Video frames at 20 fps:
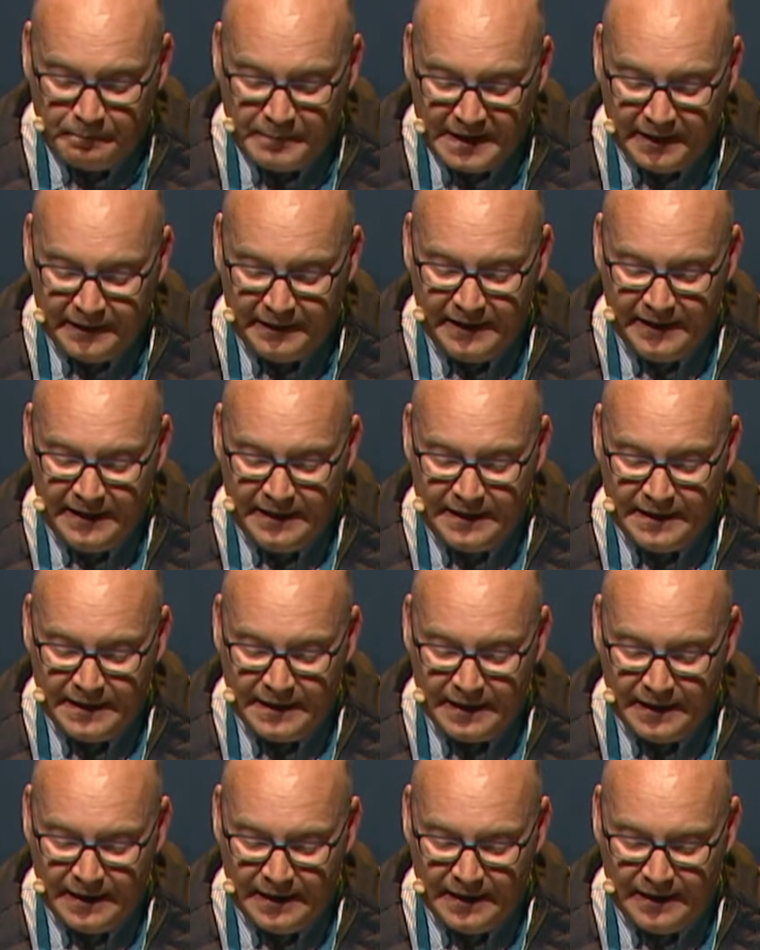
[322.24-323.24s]
The
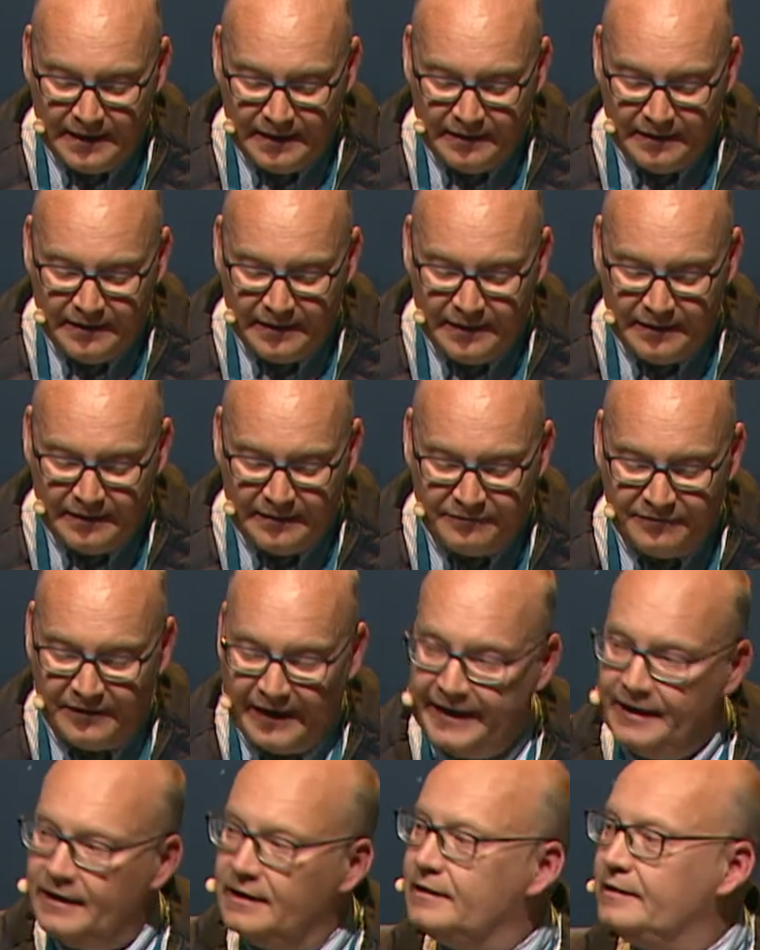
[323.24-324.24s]

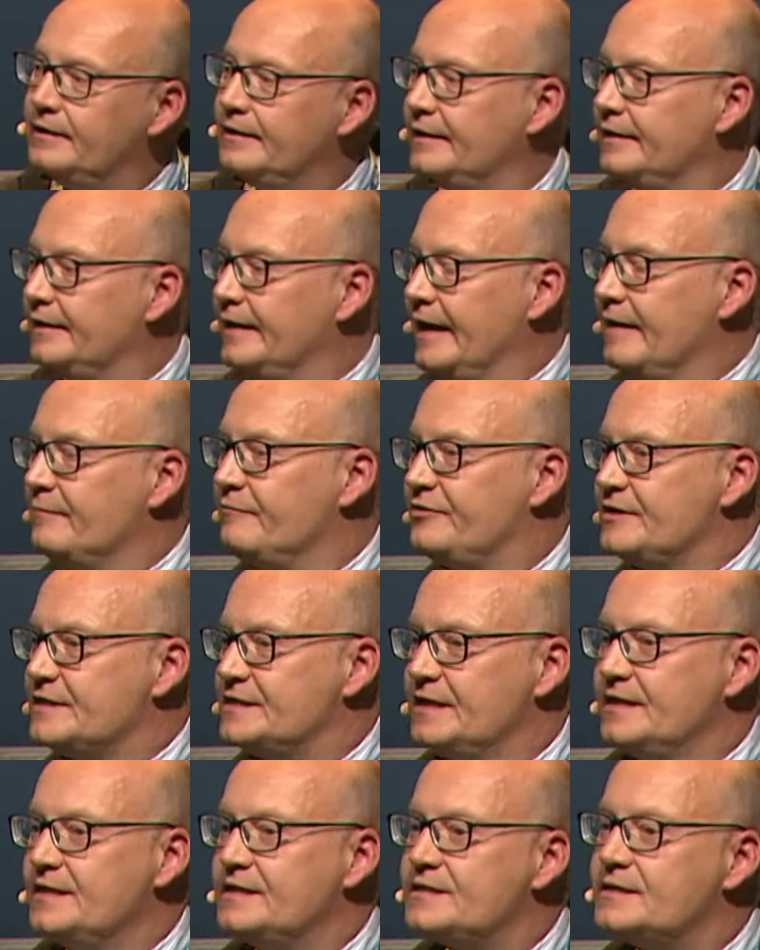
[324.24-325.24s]
final
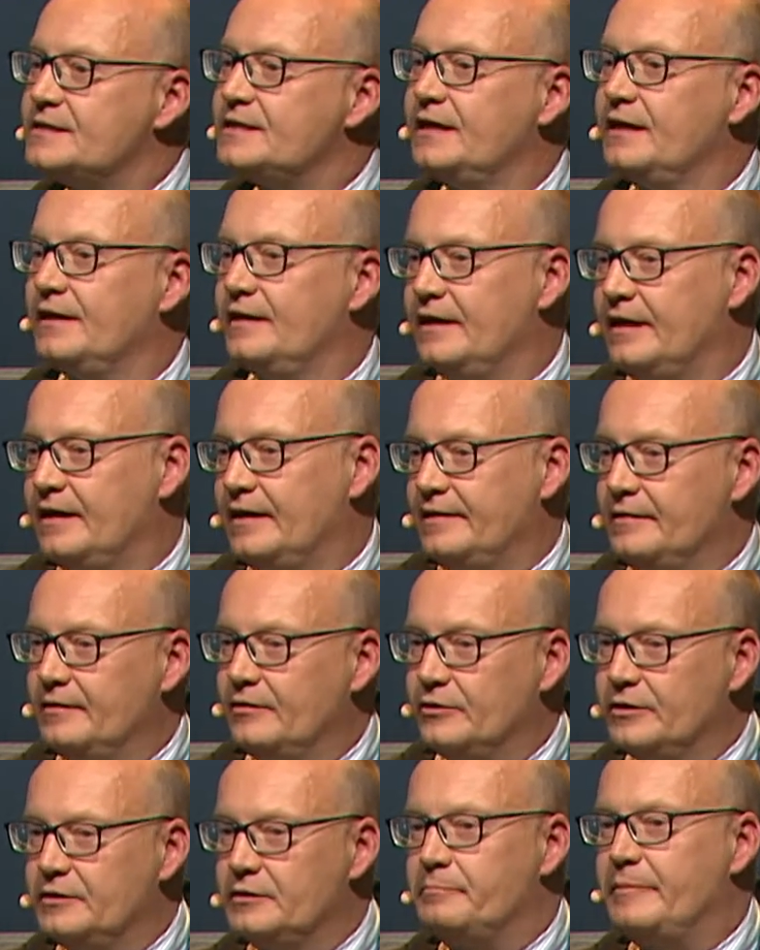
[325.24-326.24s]
emphasis or
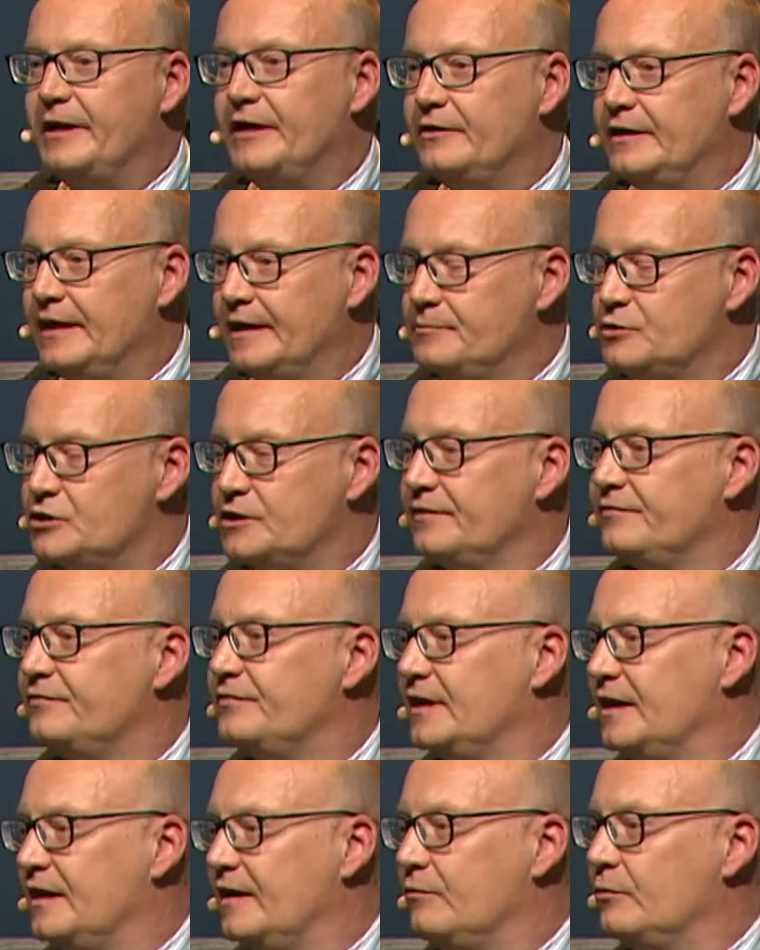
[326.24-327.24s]
the paradigm shift
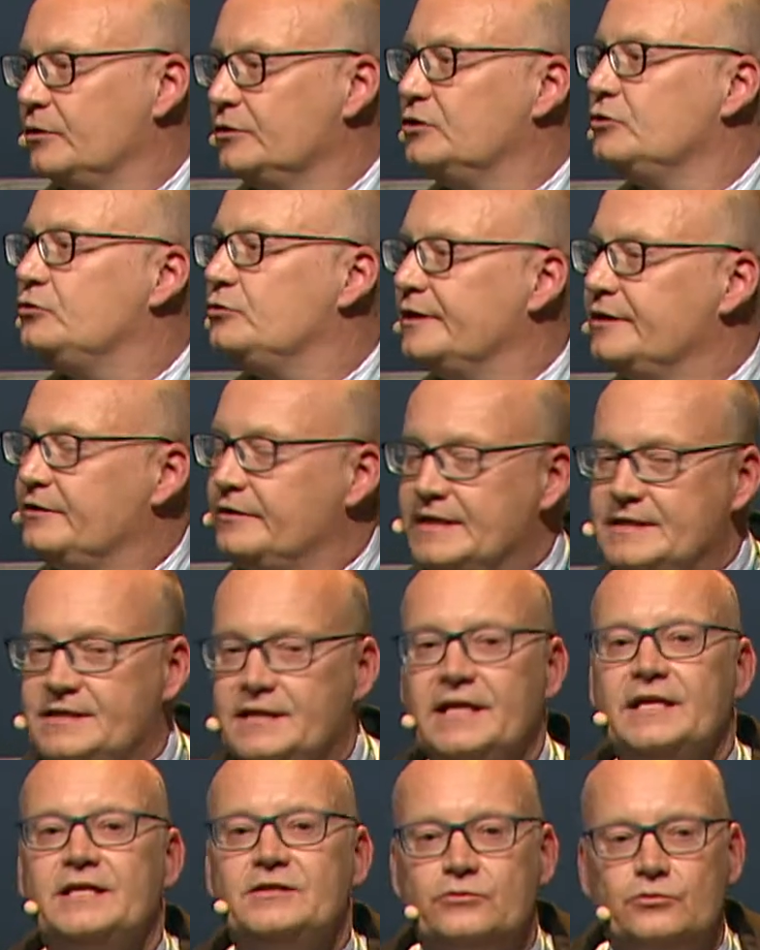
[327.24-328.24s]
that I wanted to address
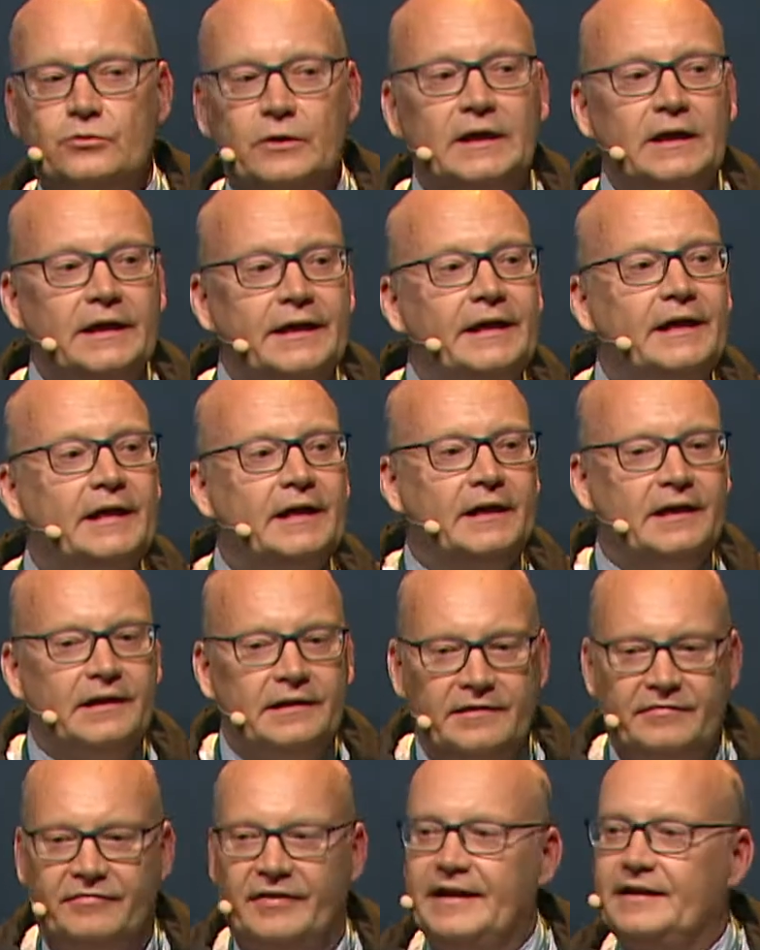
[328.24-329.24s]
is really
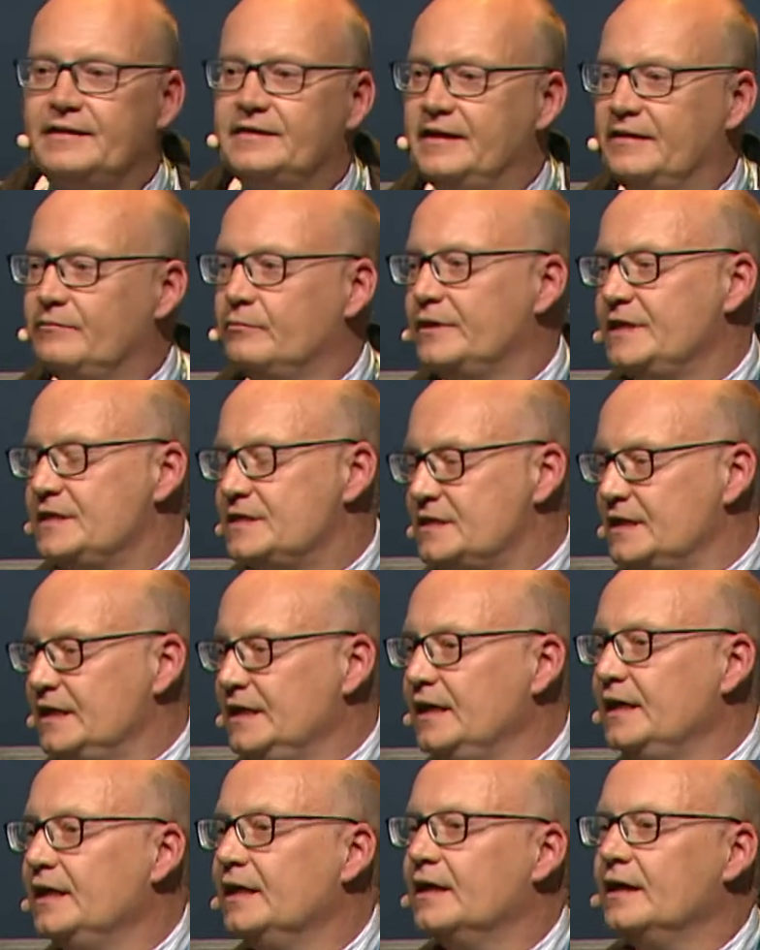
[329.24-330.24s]
the fact that we
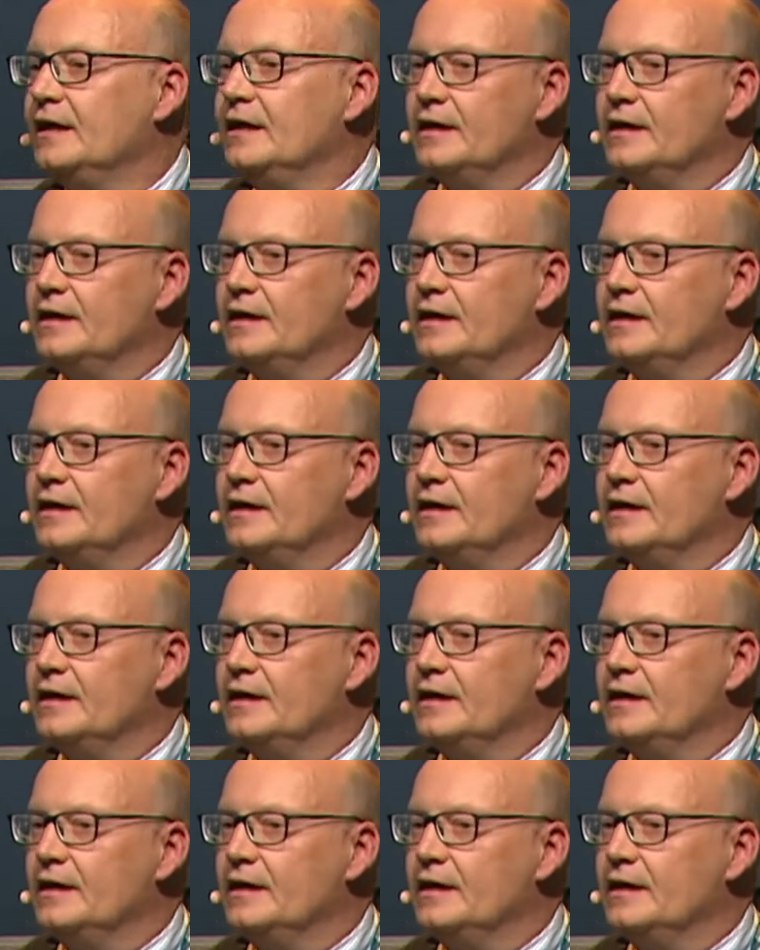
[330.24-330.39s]
see